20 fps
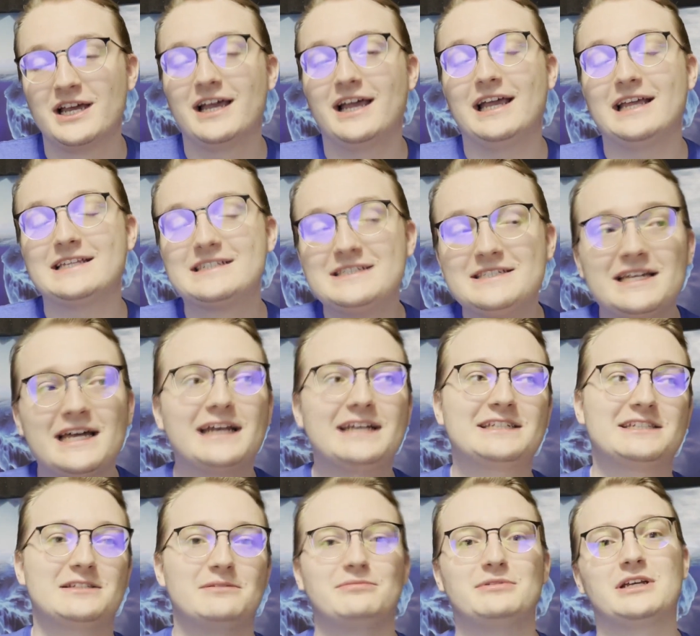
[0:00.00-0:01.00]
It's nice
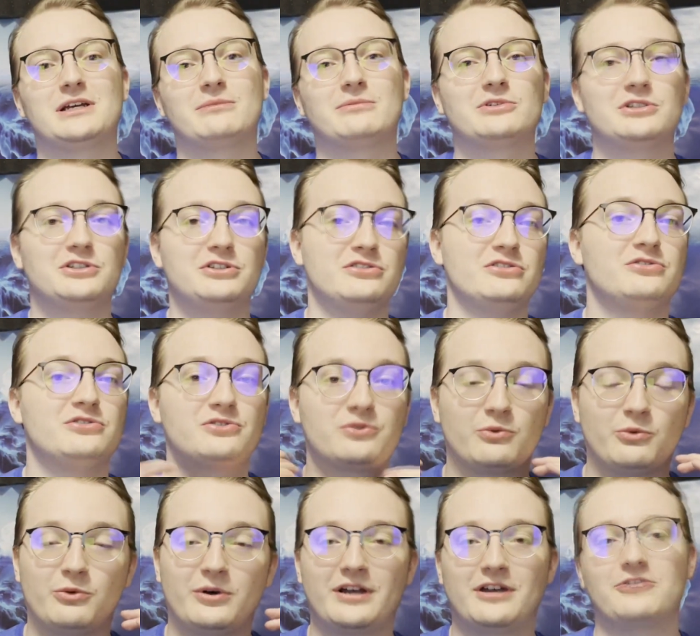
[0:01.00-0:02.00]
to be able to use
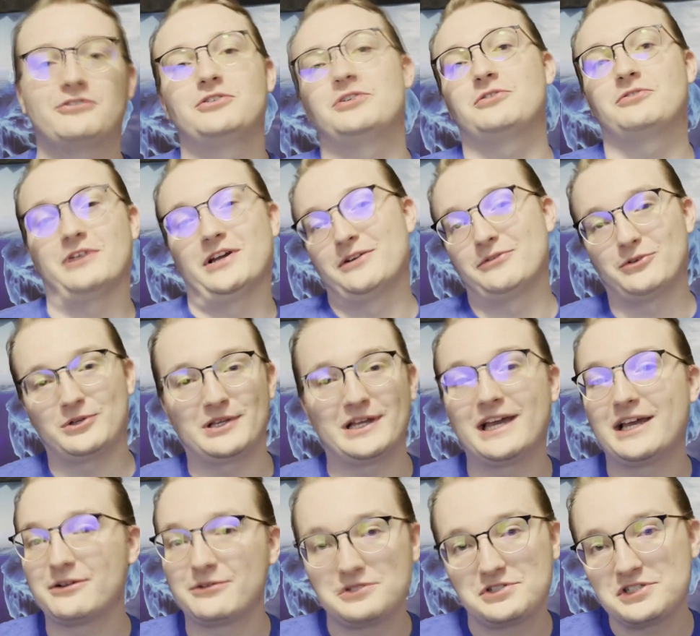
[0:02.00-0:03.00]
one of your favorite
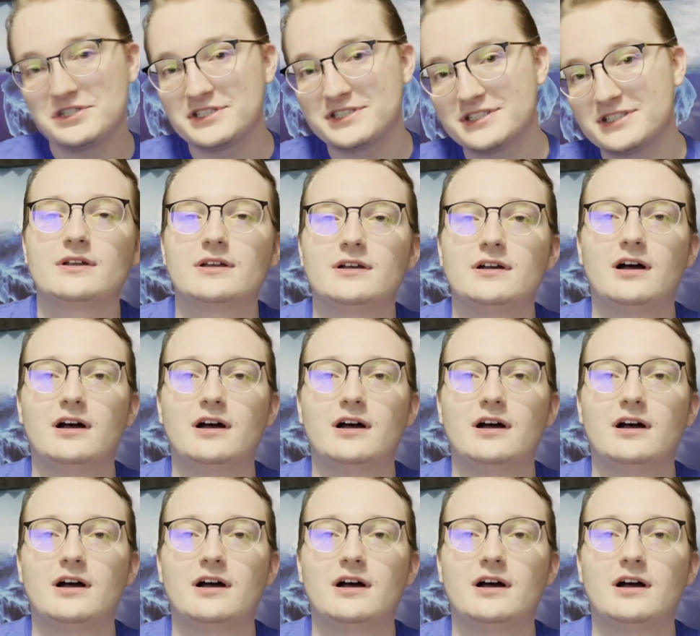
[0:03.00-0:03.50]
languages.